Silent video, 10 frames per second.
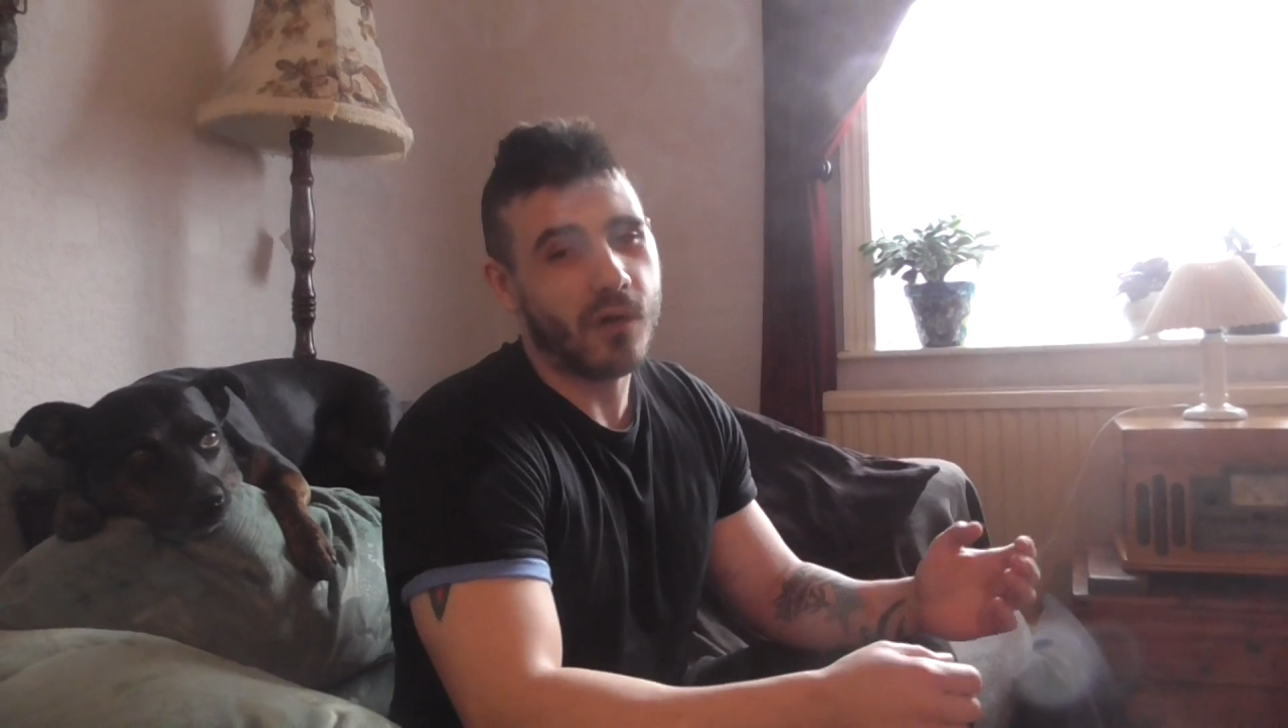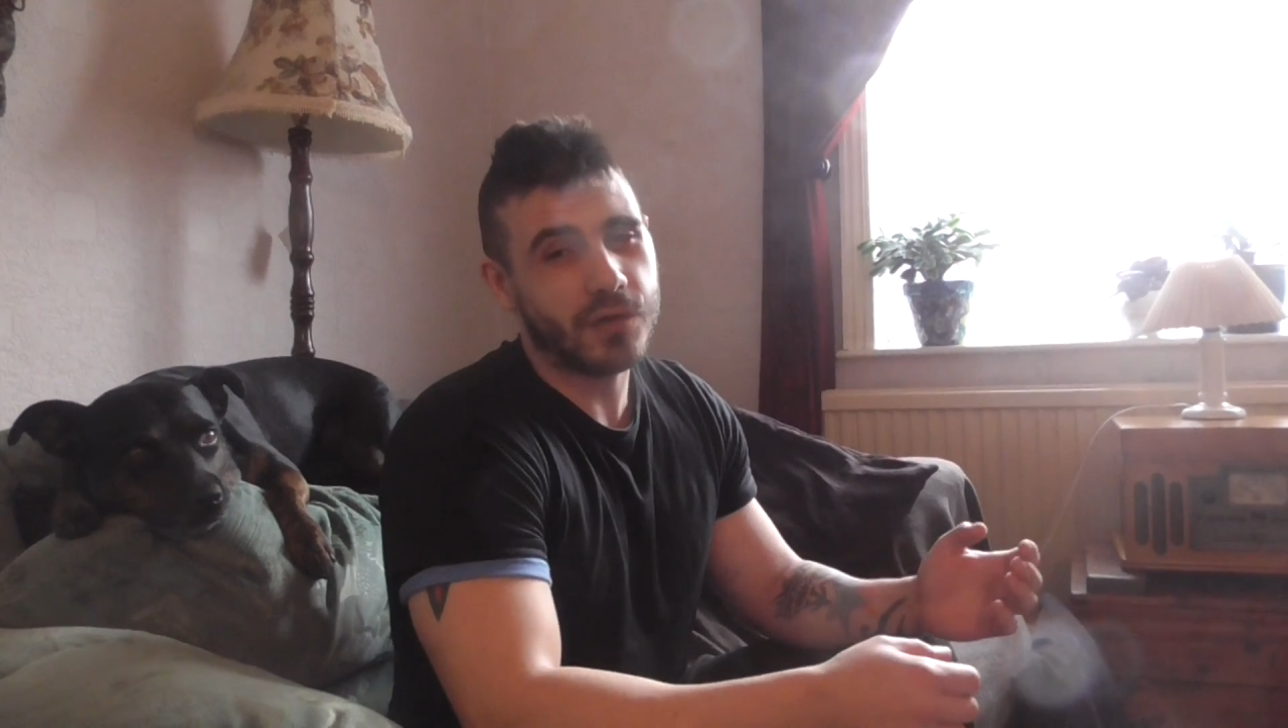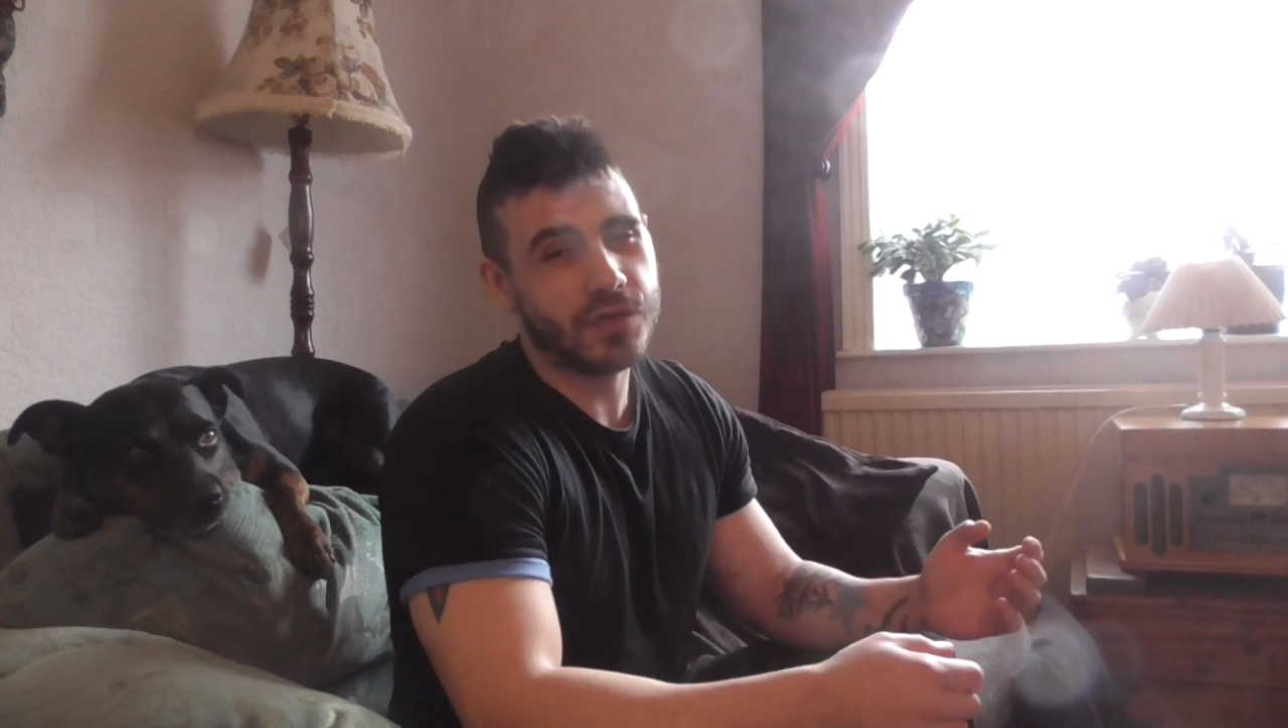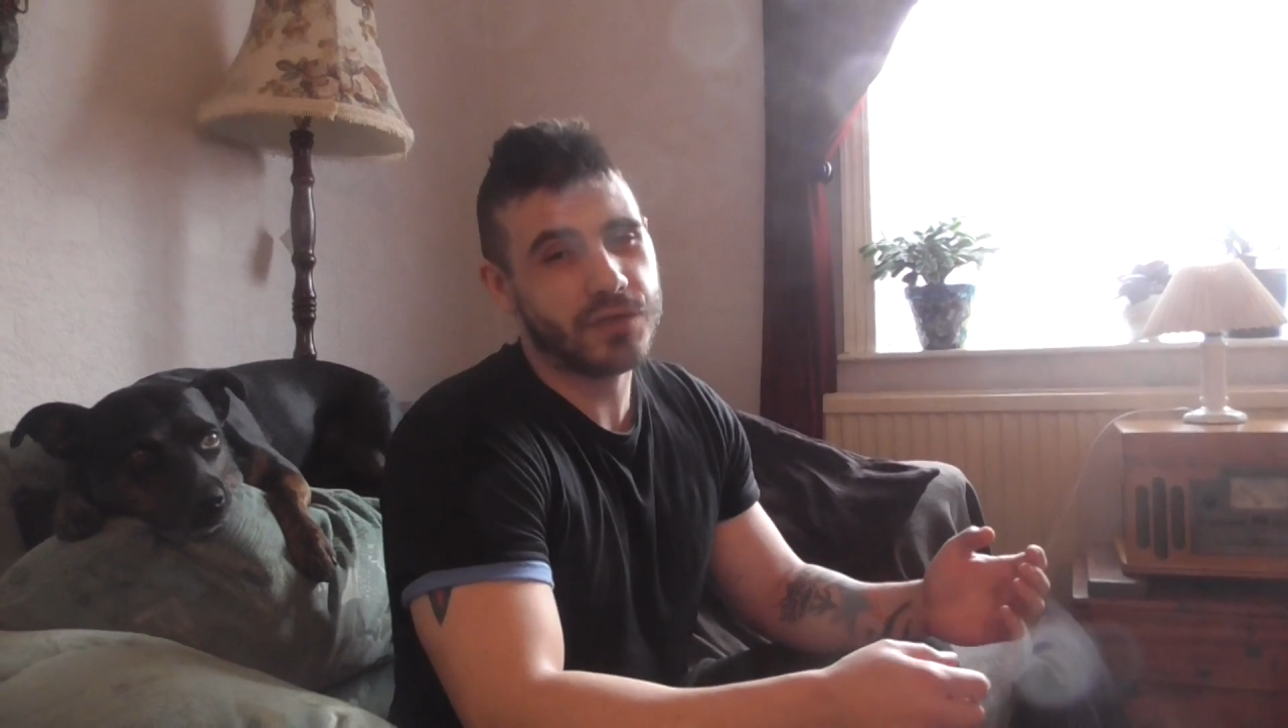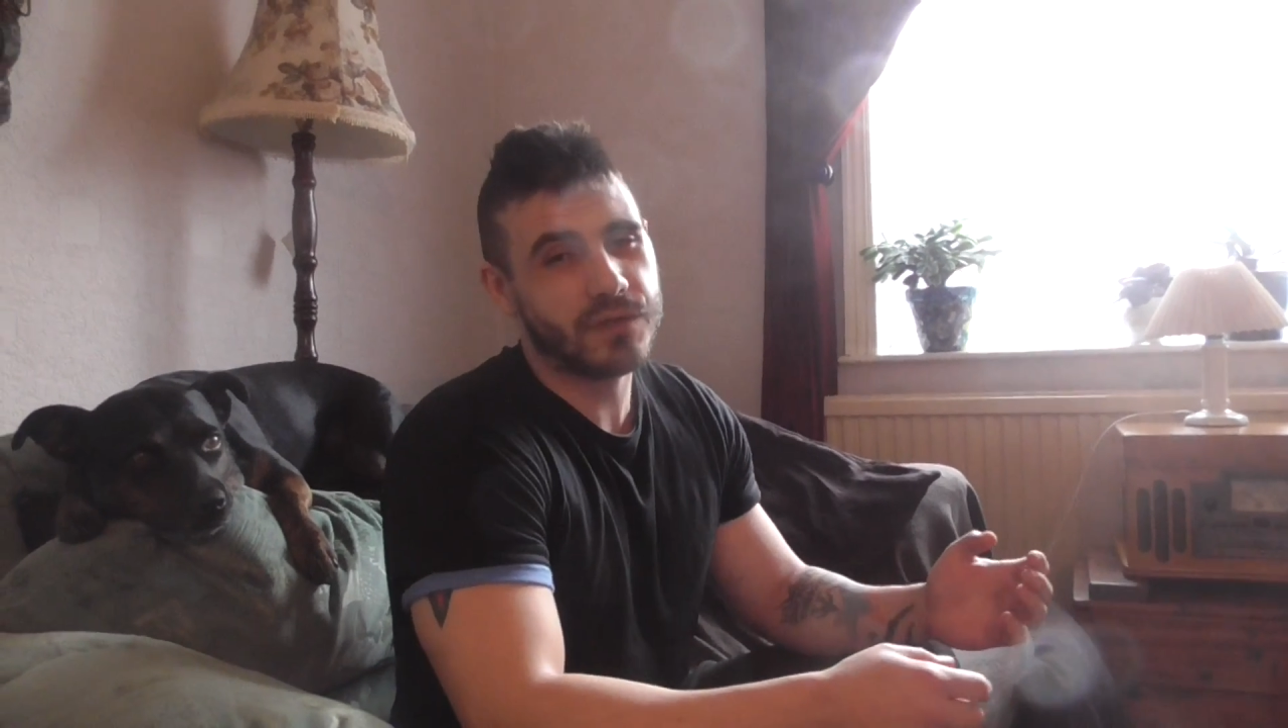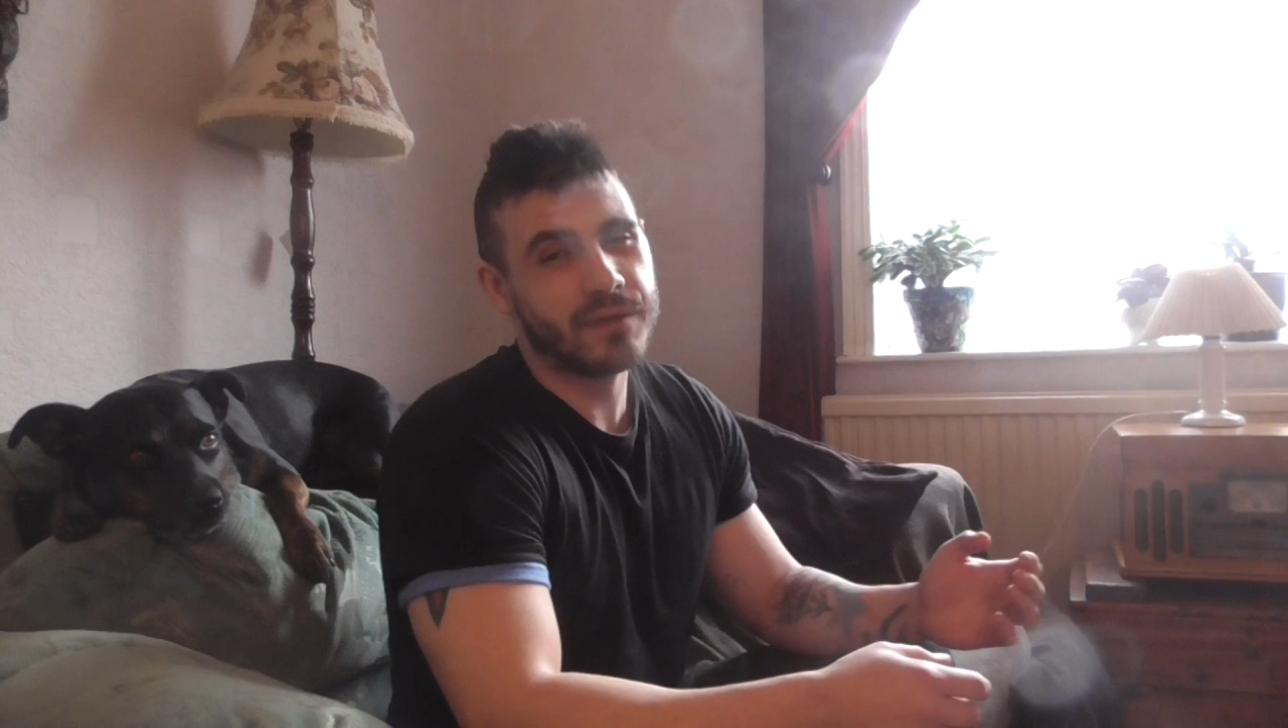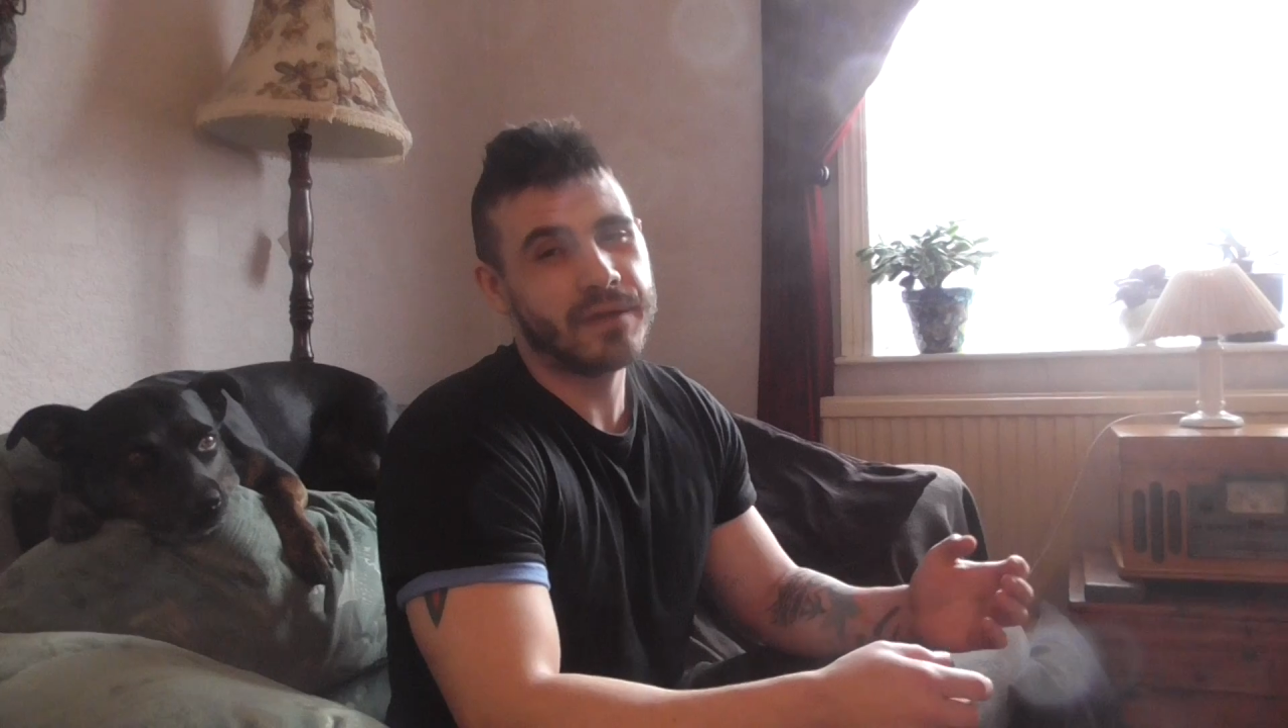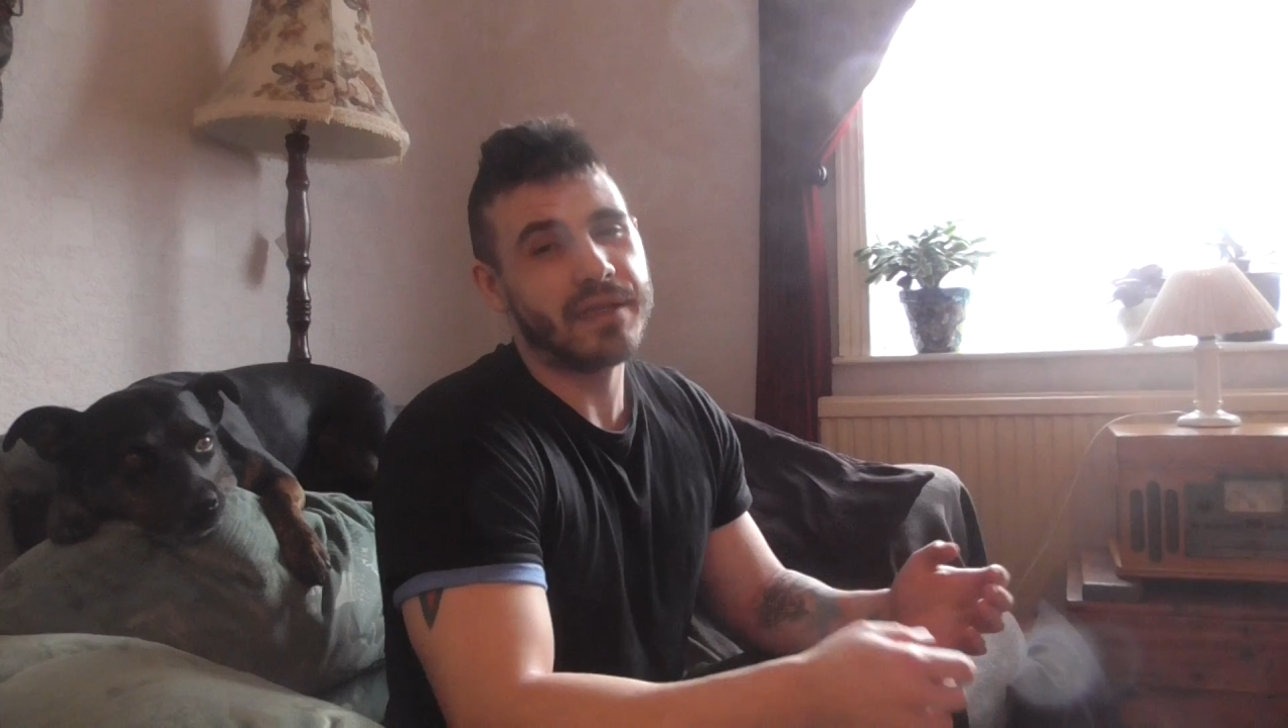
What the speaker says: watched.